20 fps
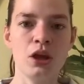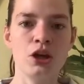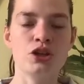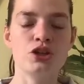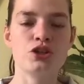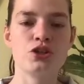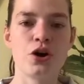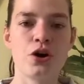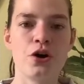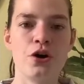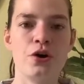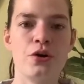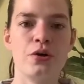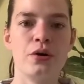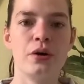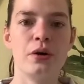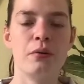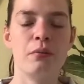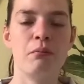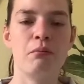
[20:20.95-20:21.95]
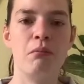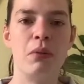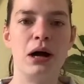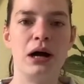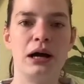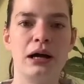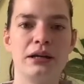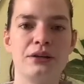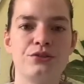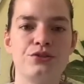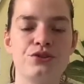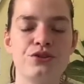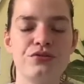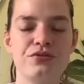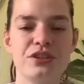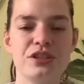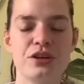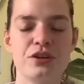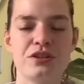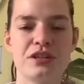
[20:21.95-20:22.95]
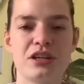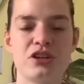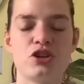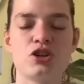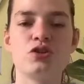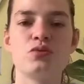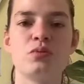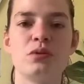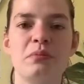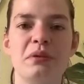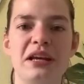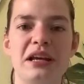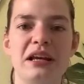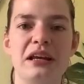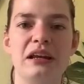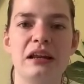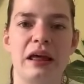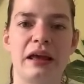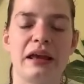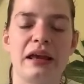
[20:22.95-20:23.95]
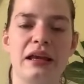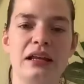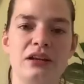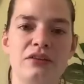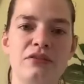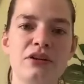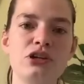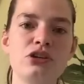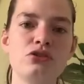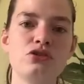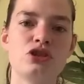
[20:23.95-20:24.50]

So my 2 physio sessions would be like individual,